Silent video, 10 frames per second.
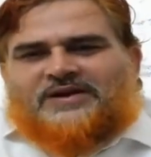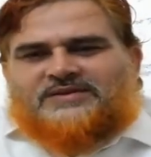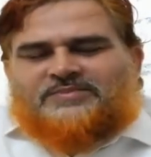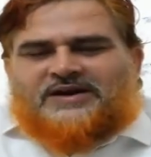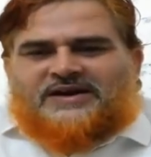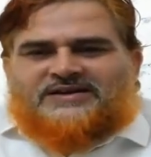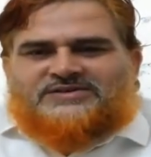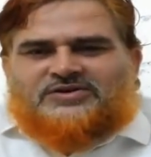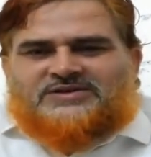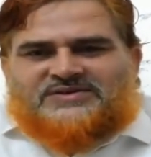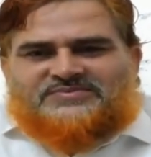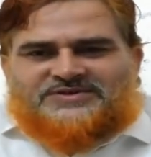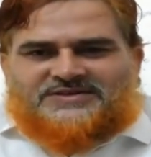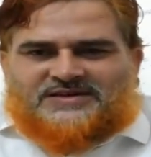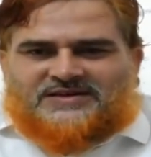building is not
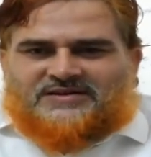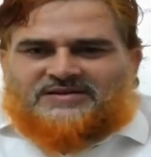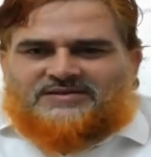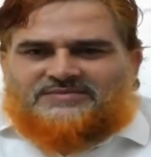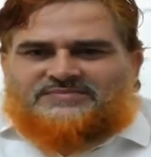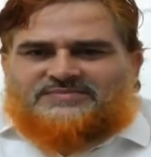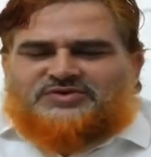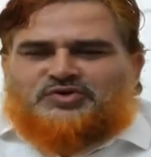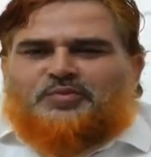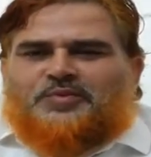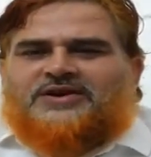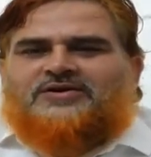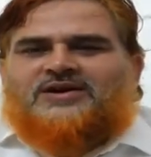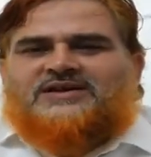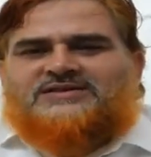sufficient. So many
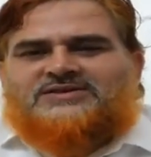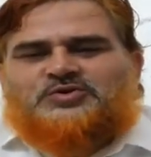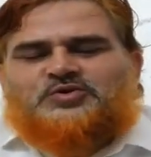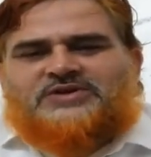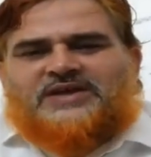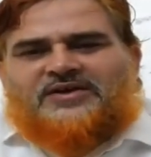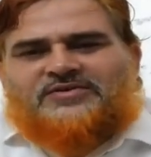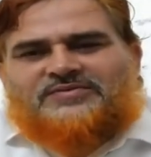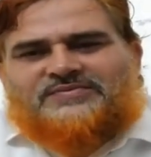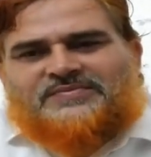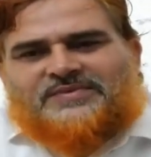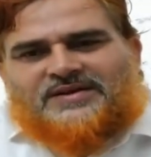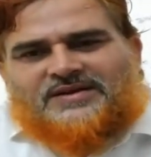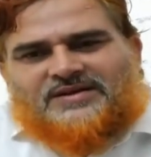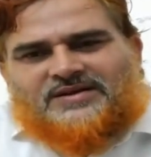colleges don't have
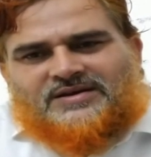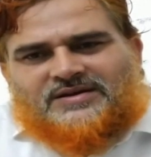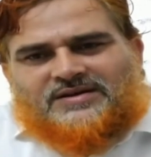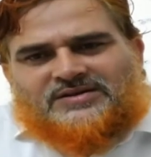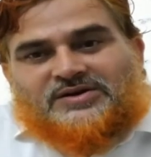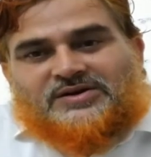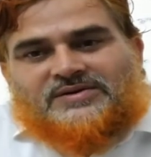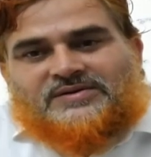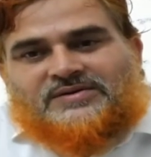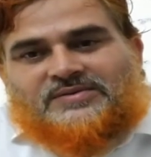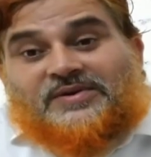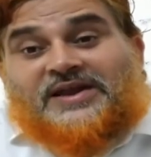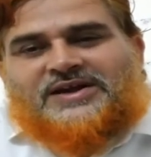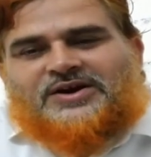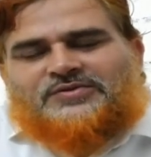the
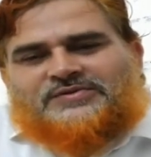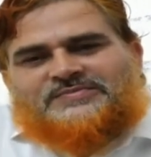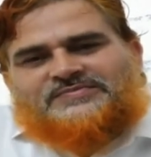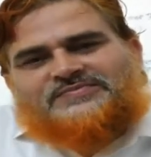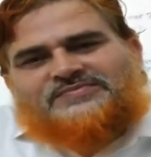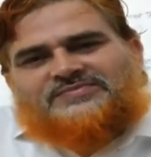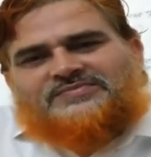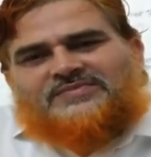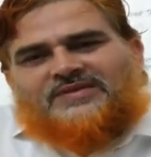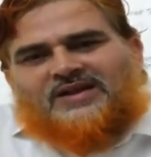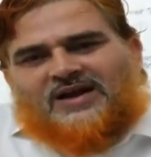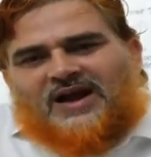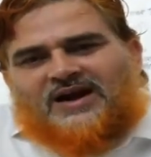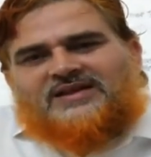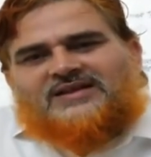playground, the
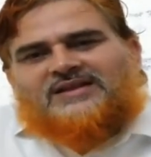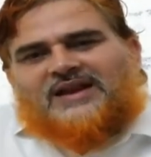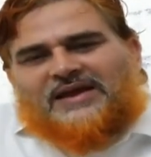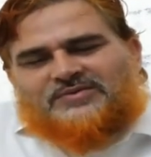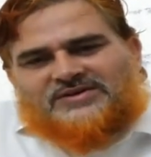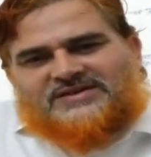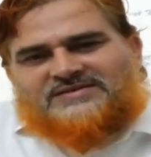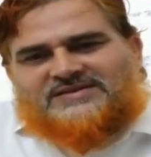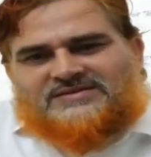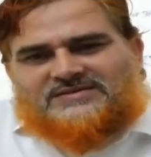garden, the libraries,